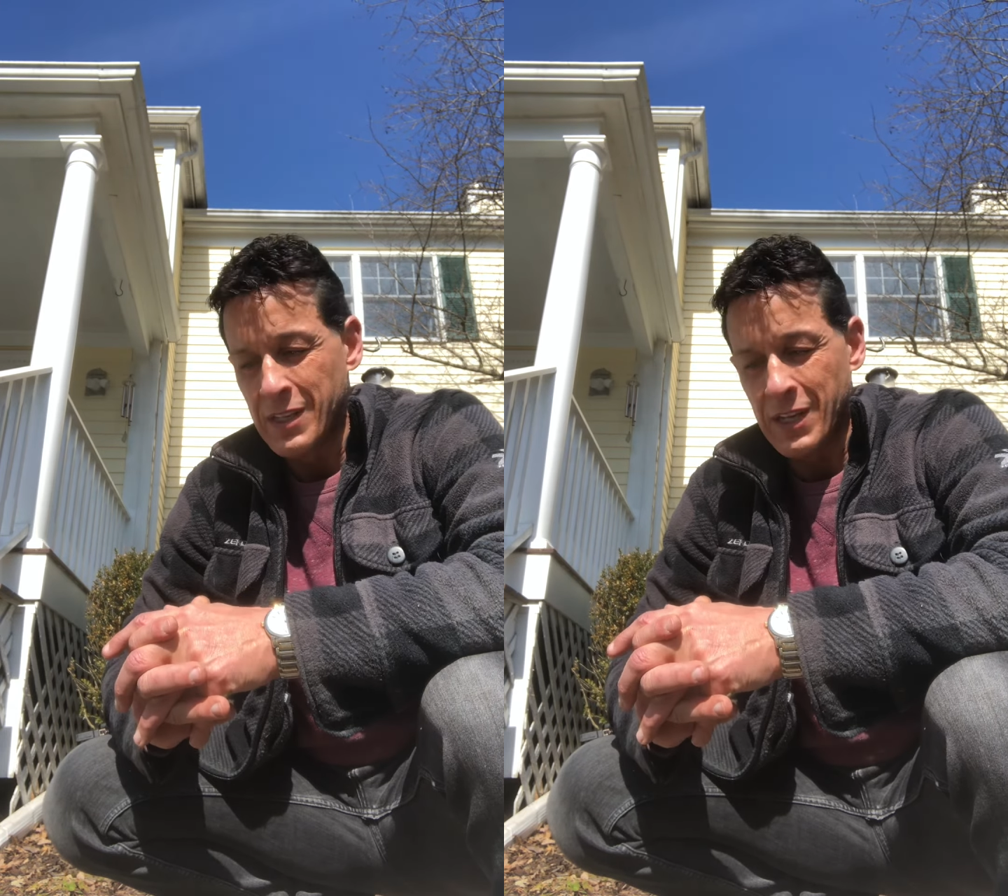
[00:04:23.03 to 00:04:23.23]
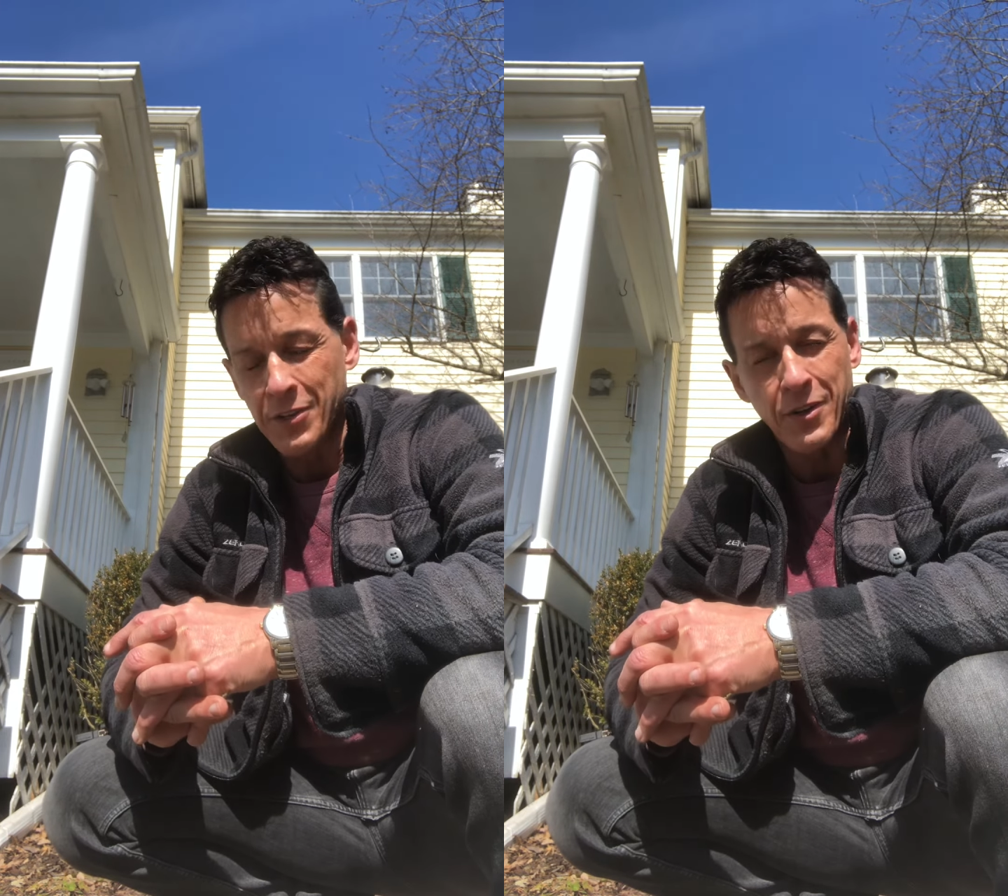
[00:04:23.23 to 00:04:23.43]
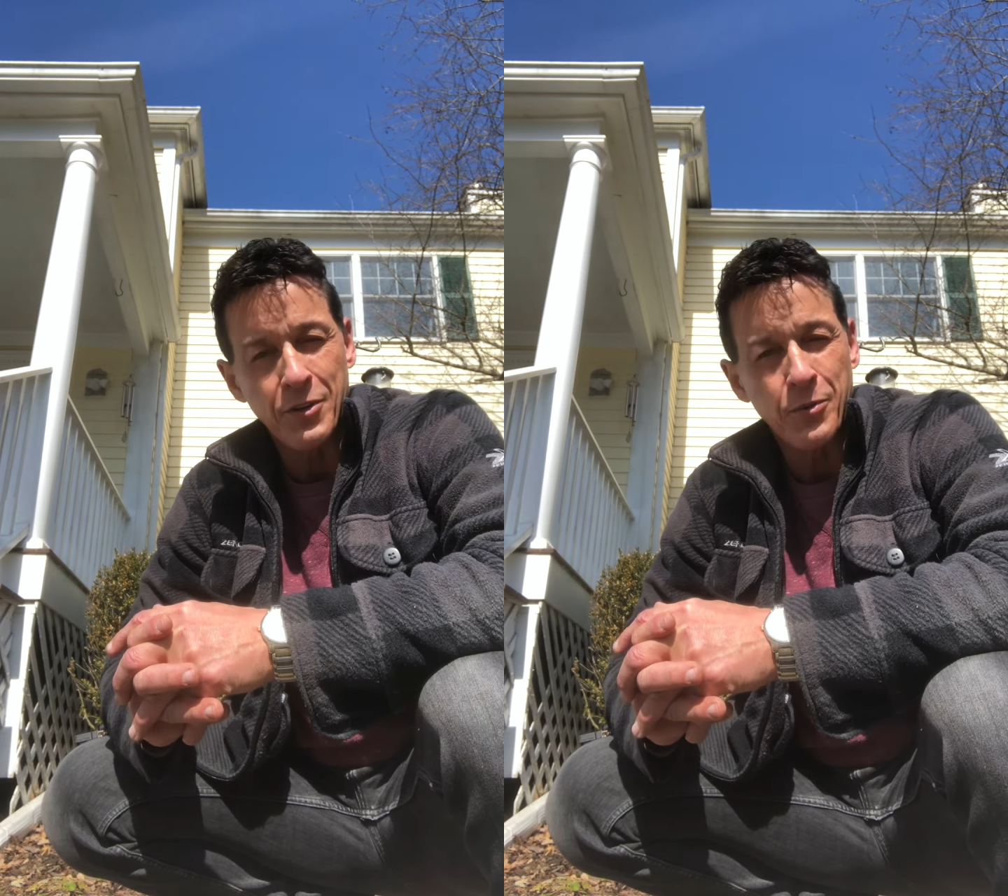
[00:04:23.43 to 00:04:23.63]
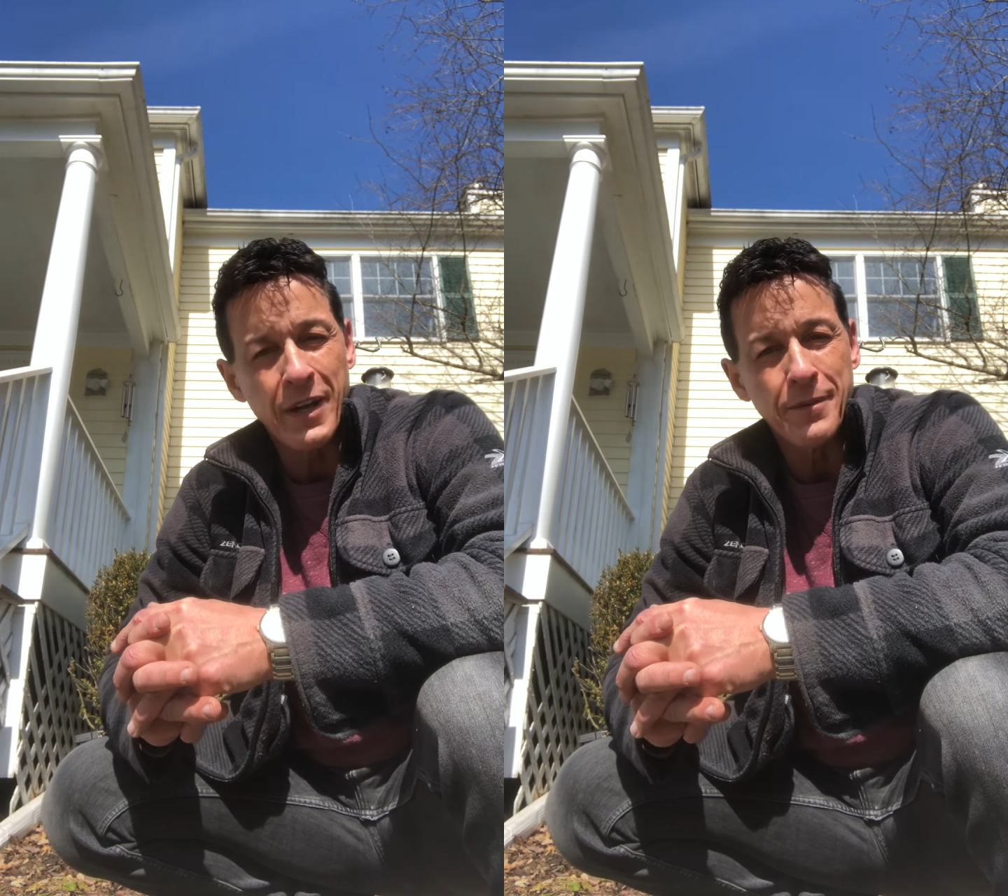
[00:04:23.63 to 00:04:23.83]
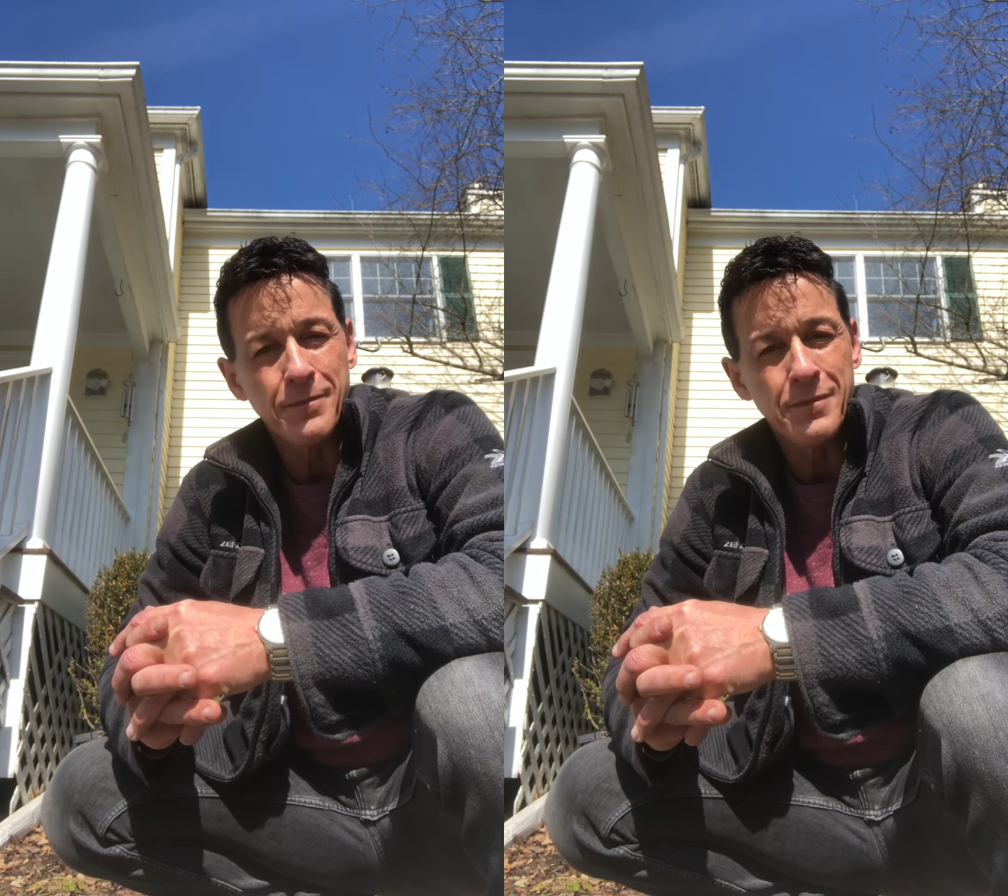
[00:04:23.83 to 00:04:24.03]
and you're on your way.